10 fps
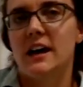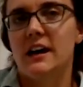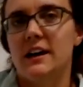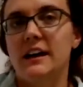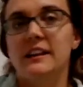
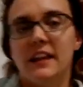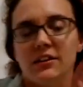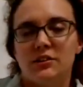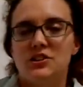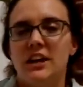and the
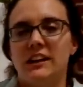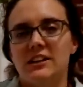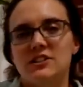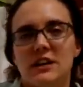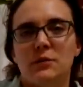other
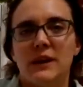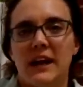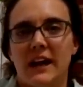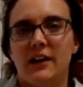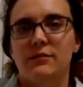challenge that we
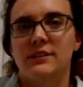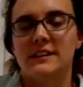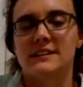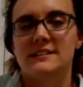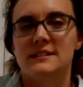have
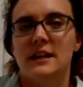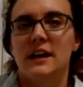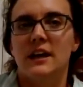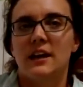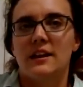is
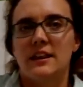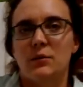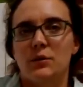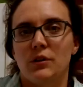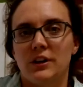
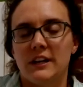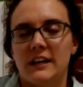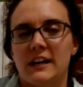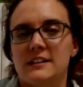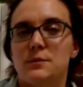that we're looking
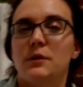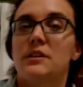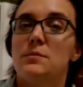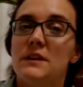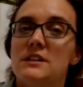at is
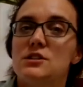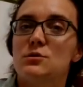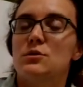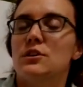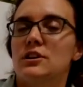probably the biggest
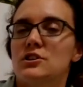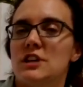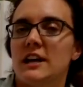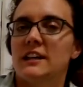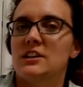school garden
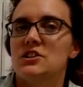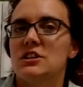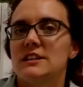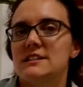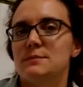challenge
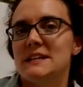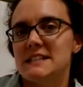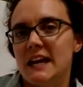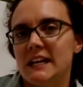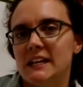is
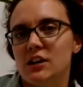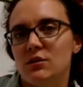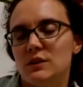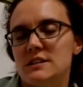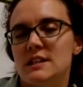maintaining it
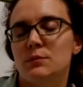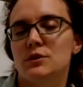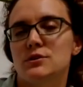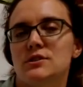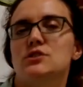over the
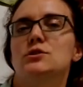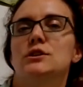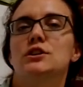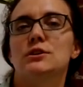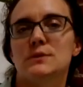summer so that you
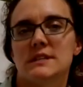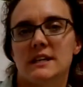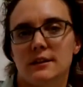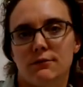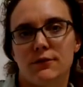can use it
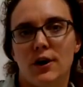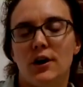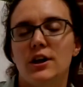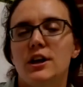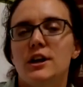in the
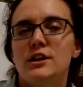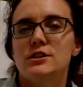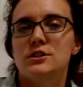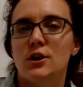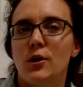fall.
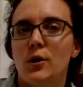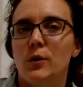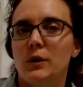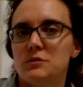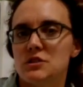So
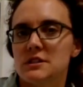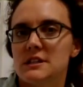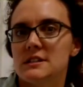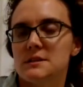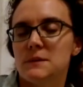I was just
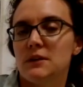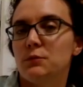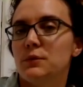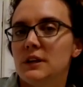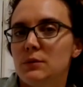going to speak
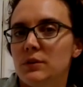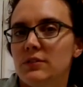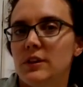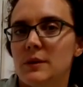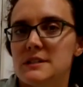really
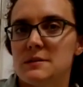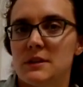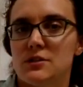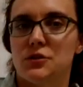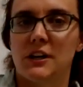briefly about some
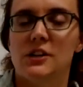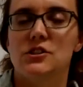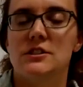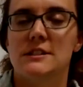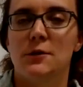of the
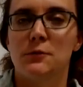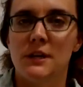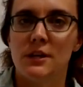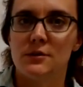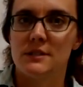strategies that we
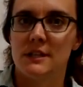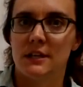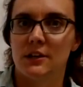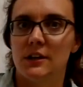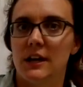use
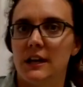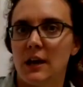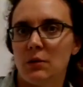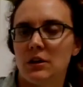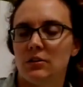here at
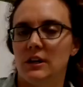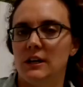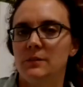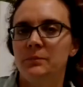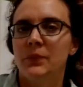Gateway
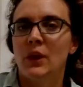Green.